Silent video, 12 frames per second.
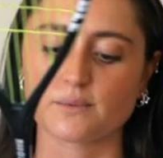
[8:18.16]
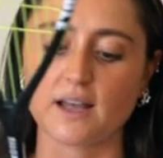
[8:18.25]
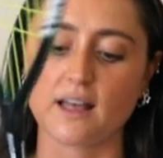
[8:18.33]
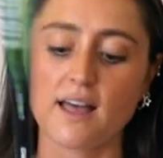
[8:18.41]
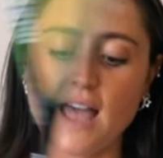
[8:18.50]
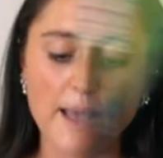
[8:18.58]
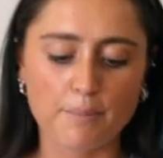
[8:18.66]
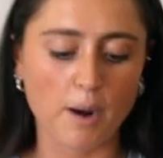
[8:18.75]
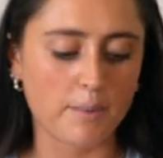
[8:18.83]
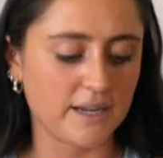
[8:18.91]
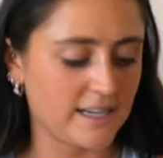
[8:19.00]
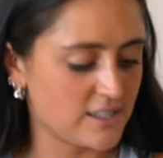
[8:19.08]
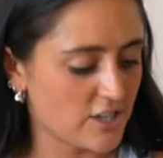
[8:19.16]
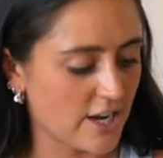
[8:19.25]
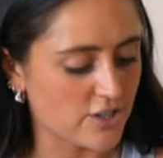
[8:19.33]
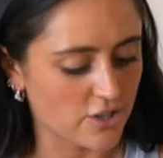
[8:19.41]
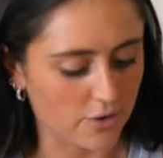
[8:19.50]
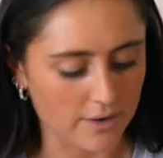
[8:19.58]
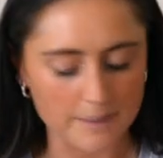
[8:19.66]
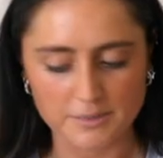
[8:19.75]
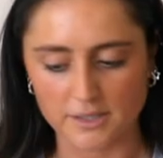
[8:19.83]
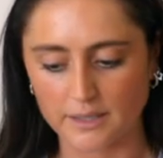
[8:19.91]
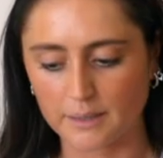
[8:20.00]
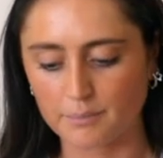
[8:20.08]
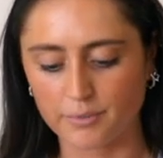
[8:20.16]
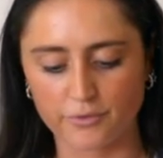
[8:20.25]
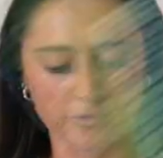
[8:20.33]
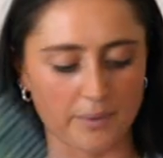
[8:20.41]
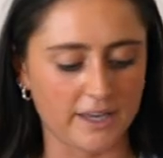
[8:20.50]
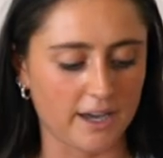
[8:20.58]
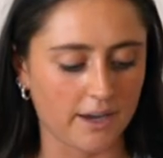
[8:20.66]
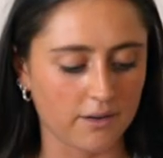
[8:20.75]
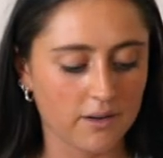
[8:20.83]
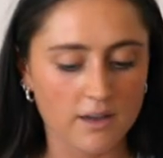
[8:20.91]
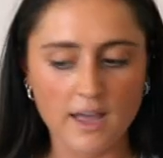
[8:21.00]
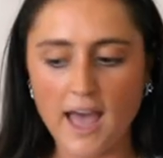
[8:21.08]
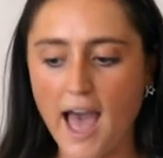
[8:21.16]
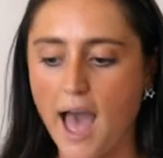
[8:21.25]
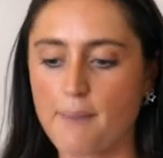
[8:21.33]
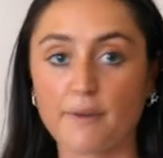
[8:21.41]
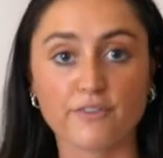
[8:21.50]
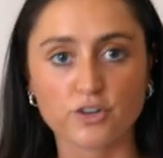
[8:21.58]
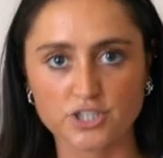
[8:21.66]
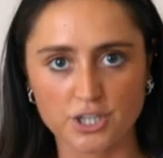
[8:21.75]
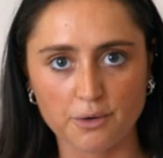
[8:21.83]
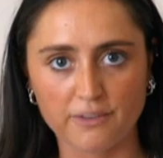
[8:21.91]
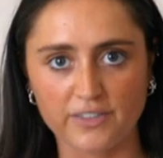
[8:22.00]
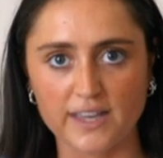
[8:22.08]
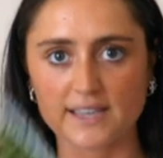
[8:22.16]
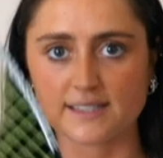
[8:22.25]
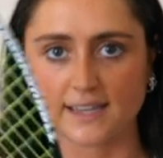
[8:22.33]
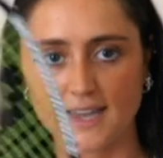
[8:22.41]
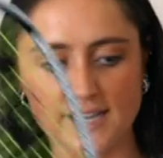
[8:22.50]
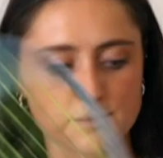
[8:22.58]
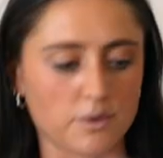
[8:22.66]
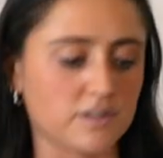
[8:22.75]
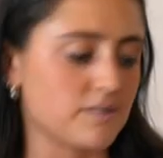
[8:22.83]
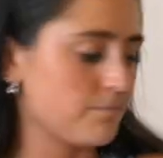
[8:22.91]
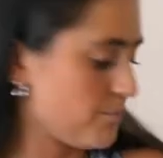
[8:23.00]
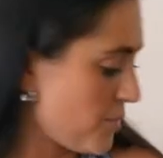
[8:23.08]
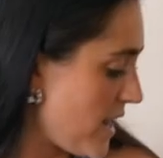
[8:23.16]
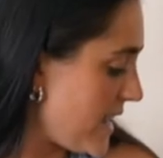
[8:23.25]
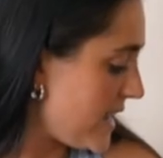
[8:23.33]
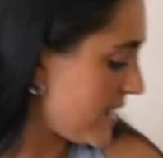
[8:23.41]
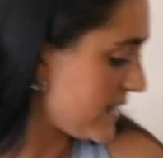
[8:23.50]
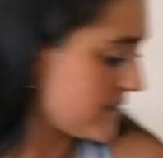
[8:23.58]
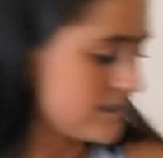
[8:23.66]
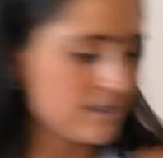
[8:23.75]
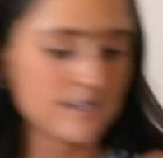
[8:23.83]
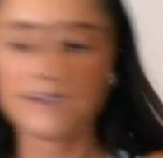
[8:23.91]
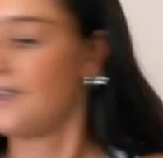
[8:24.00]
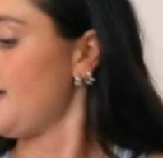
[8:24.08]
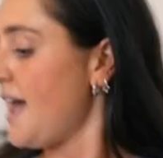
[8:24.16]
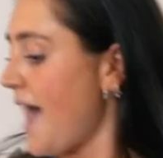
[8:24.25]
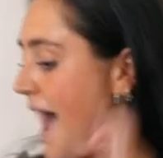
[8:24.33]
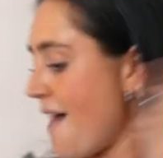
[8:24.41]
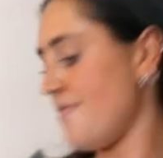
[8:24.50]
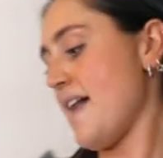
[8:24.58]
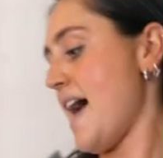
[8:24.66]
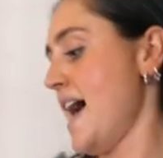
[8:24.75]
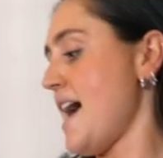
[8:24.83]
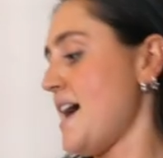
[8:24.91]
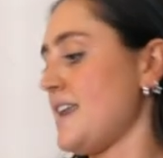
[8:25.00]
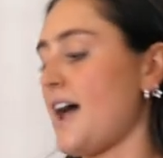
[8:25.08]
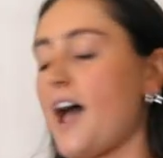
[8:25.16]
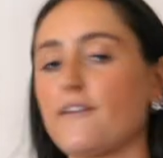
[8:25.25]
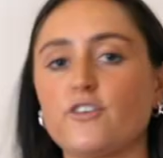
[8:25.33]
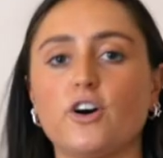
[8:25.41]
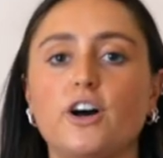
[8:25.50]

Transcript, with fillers: as well. Probably need to change the grips on them before we go. I've got 2 of these in case one breaks. And then I've